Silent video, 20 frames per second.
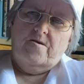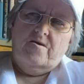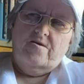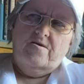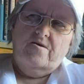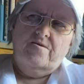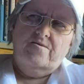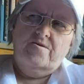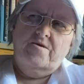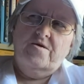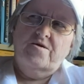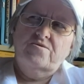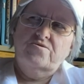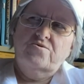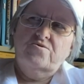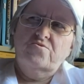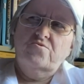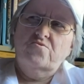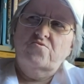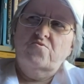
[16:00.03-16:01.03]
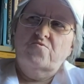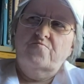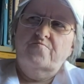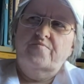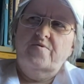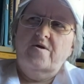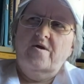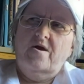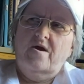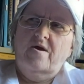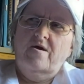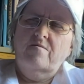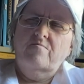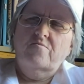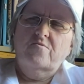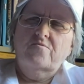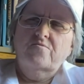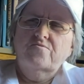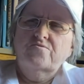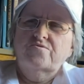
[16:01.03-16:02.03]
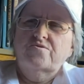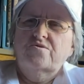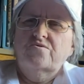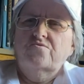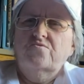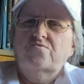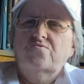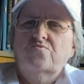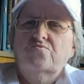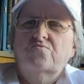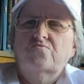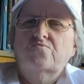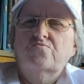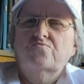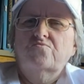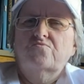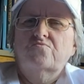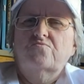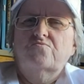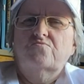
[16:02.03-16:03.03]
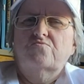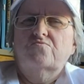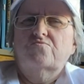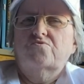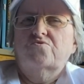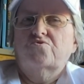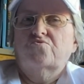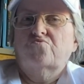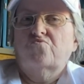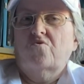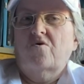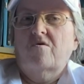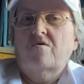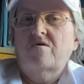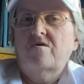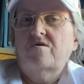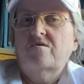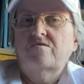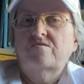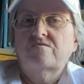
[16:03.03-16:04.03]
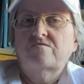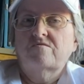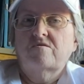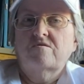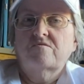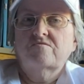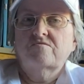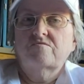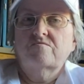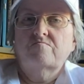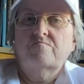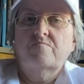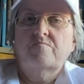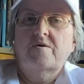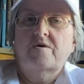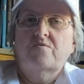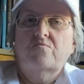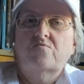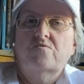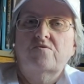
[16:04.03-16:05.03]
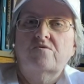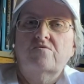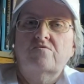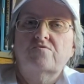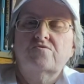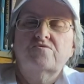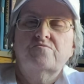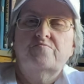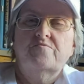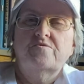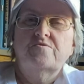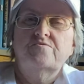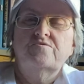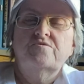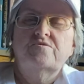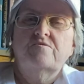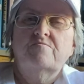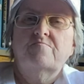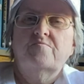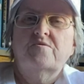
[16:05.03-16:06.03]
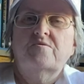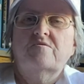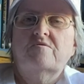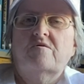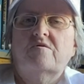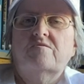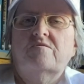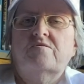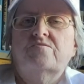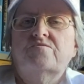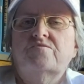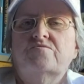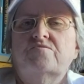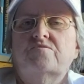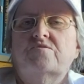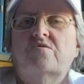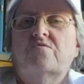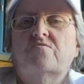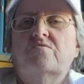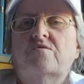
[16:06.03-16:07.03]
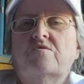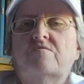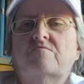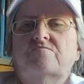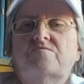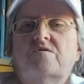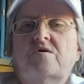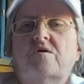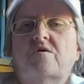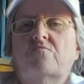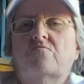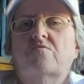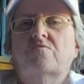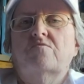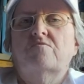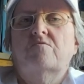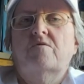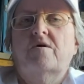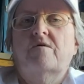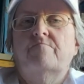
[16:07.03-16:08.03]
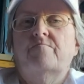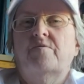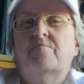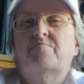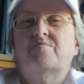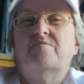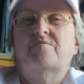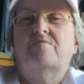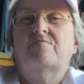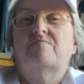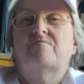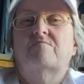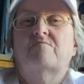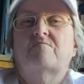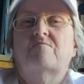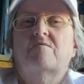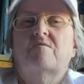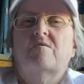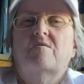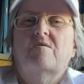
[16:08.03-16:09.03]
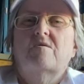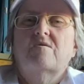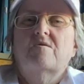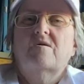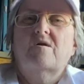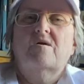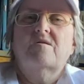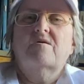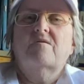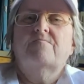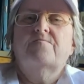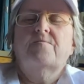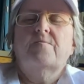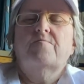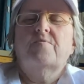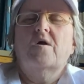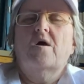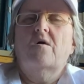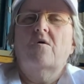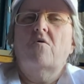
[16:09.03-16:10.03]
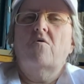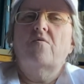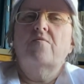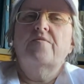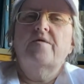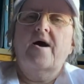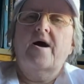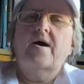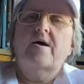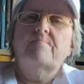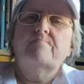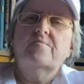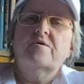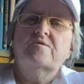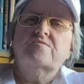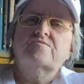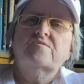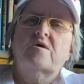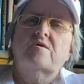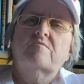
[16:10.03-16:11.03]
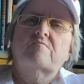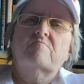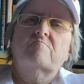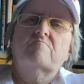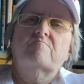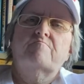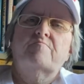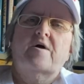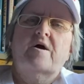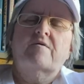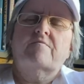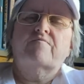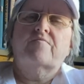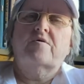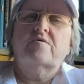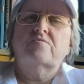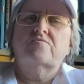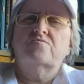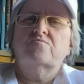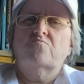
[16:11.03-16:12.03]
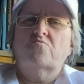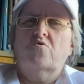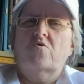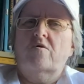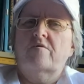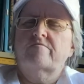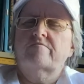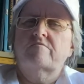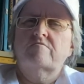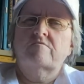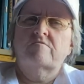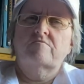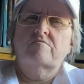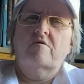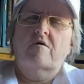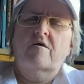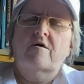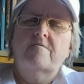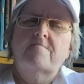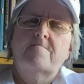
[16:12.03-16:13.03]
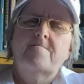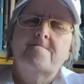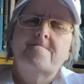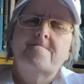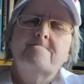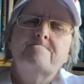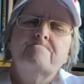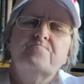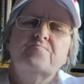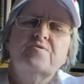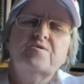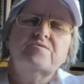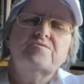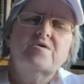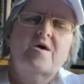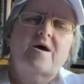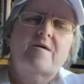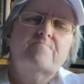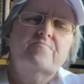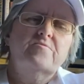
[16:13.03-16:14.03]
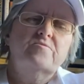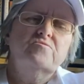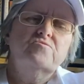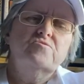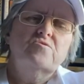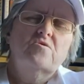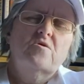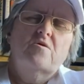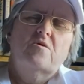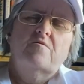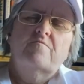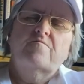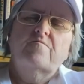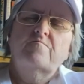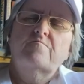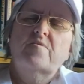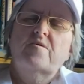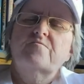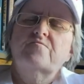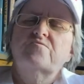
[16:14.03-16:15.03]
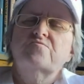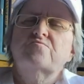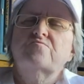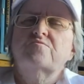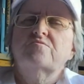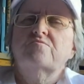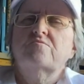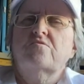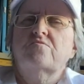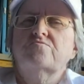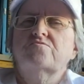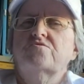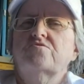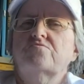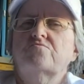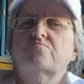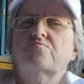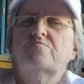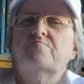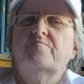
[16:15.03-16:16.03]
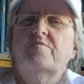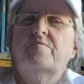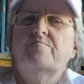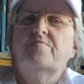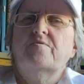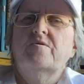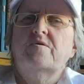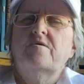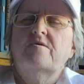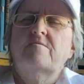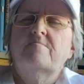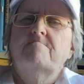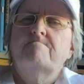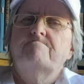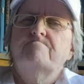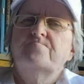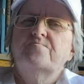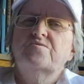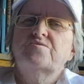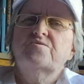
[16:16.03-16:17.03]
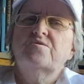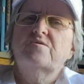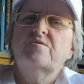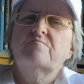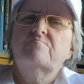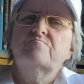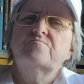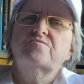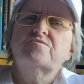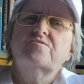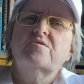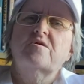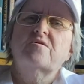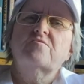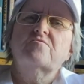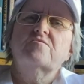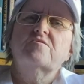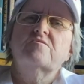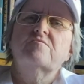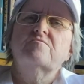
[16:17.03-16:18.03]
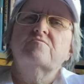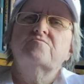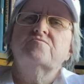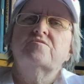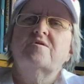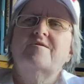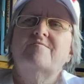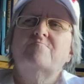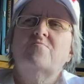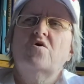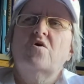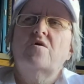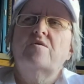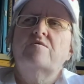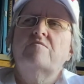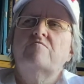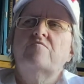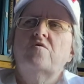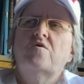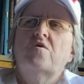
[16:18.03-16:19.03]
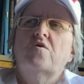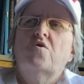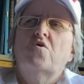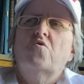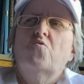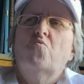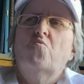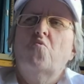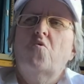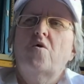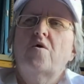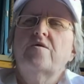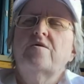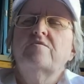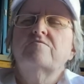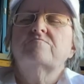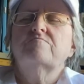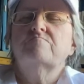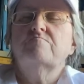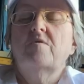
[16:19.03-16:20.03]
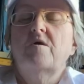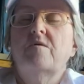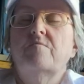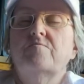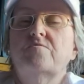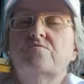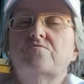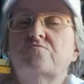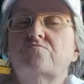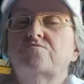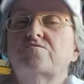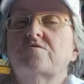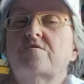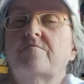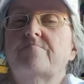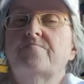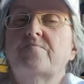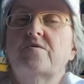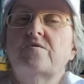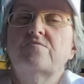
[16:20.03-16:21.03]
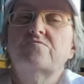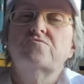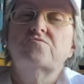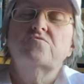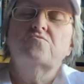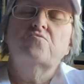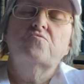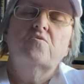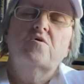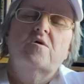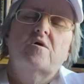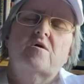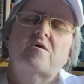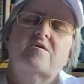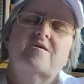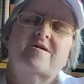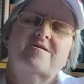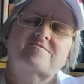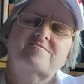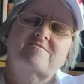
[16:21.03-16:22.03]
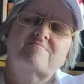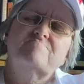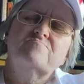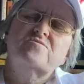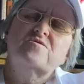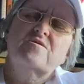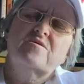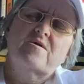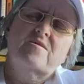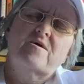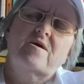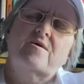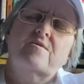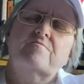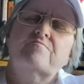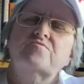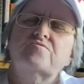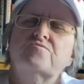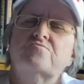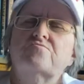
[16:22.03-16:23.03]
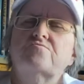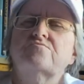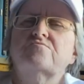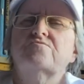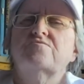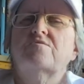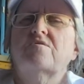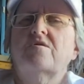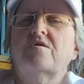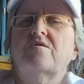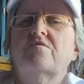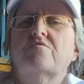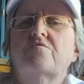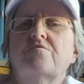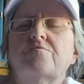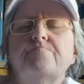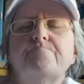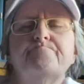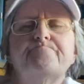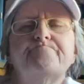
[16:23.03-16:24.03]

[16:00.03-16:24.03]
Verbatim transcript: you need to be able to try to talk to them about what you're experiencing, but not necessarily saying, well, you have BPD, you got to get therapy and all that, because that backfires more often than not. But this happens for mothers with adult children with BPD. The same cycling, the same kind of wanting to maybe do something to get them to get out of a certain cycle.